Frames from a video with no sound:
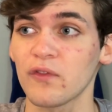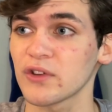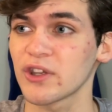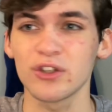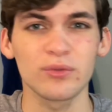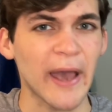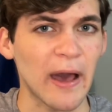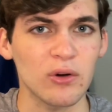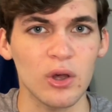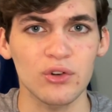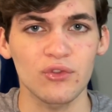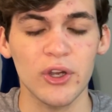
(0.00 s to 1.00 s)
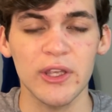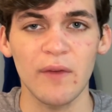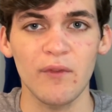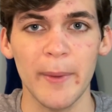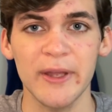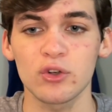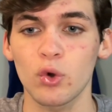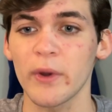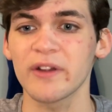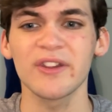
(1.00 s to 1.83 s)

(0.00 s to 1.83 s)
Can you count on a rookie of Emmanuel Quickly?